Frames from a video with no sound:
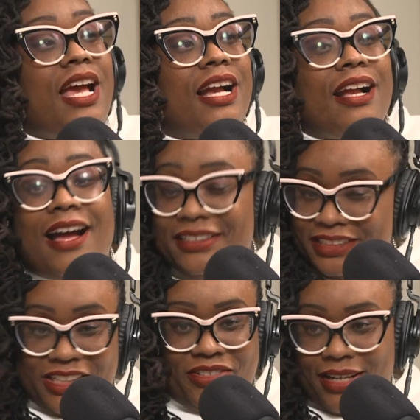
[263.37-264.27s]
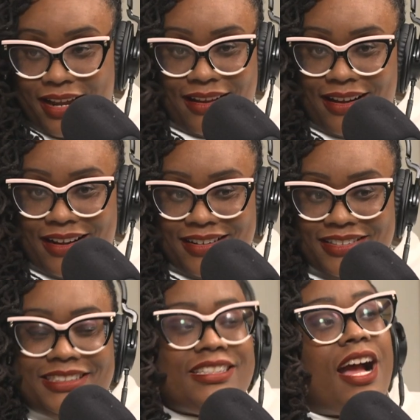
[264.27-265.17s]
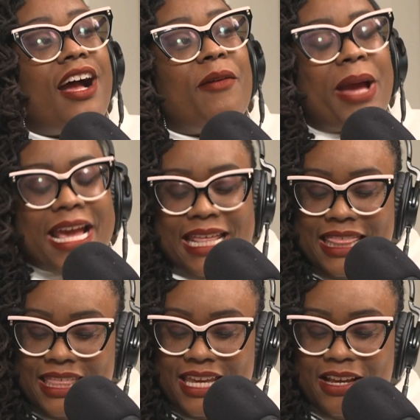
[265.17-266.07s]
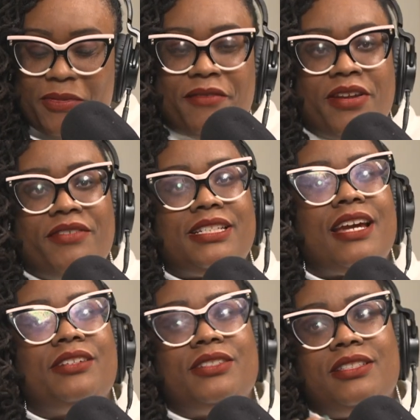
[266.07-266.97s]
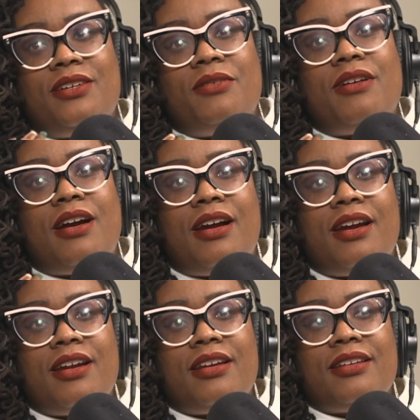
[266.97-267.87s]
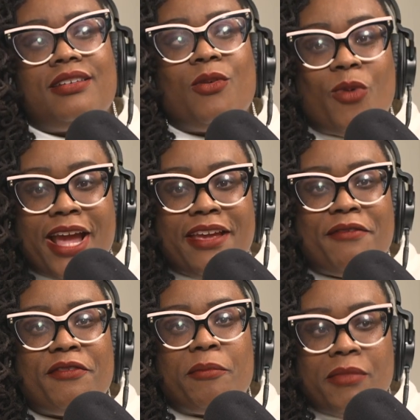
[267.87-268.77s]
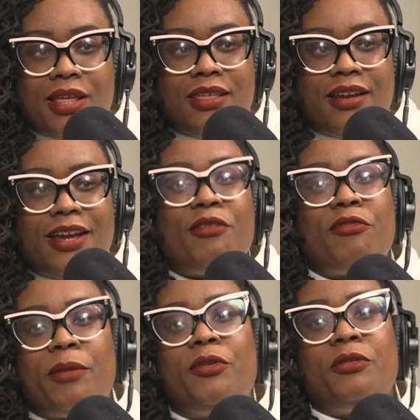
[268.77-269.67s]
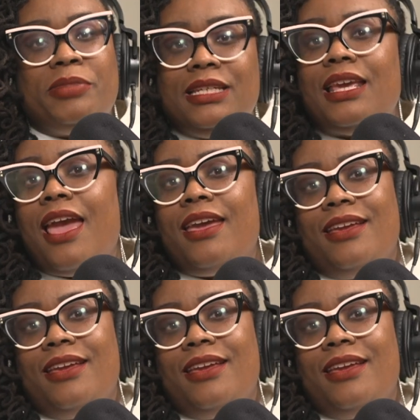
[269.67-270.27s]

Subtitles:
Content creator. I think my favorite titles though are wife, mother, and rebel PK.